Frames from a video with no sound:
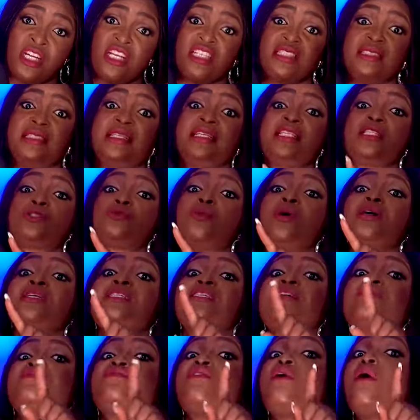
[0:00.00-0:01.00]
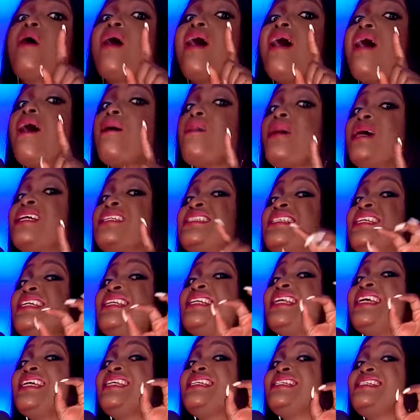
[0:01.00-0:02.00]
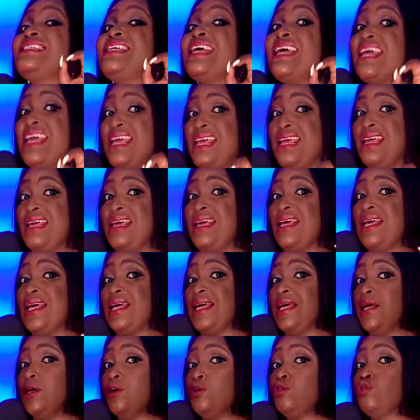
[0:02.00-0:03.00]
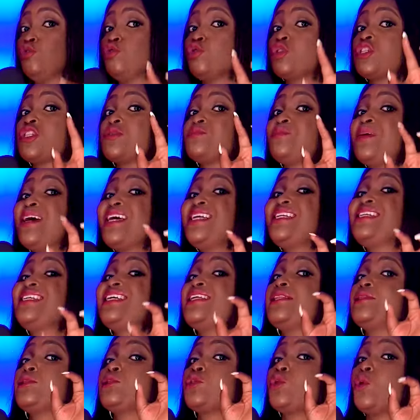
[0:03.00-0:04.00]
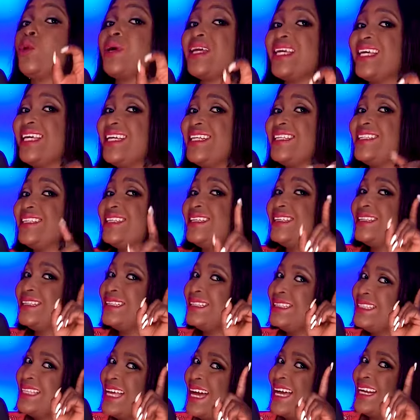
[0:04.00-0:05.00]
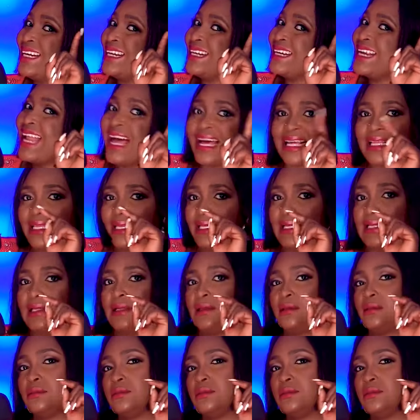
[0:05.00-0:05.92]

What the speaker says: The 24 hours in a day, you spend it talking than knocking.